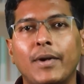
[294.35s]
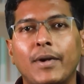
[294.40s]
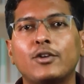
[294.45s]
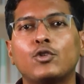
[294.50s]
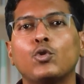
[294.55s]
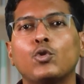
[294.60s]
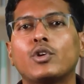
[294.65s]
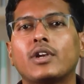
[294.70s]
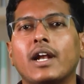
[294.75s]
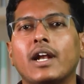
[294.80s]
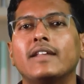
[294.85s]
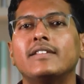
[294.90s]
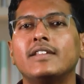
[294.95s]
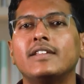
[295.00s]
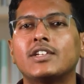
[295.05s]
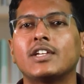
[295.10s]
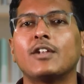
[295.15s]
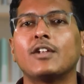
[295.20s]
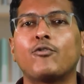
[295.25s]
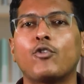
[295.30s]
But to
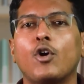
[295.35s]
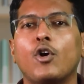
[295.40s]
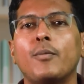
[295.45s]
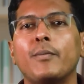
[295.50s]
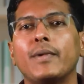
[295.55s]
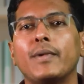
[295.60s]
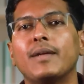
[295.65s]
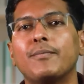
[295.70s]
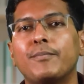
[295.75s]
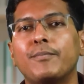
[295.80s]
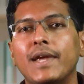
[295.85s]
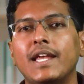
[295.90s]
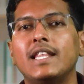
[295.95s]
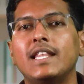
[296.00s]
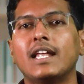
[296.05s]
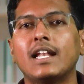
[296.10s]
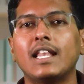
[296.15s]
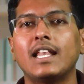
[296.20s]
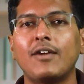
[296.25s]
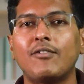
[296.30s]
transition from
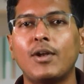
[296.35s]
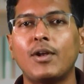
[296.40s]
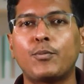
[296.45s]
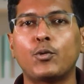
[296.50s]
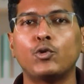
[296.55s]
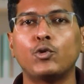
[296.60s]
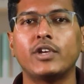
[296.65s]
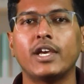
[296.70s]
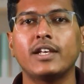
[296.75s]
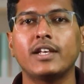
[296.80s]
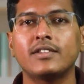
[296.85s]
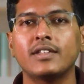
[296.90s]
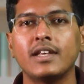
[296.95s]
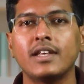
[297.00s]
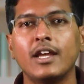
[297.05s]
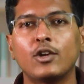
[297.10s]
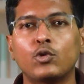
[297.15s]
beginner level projects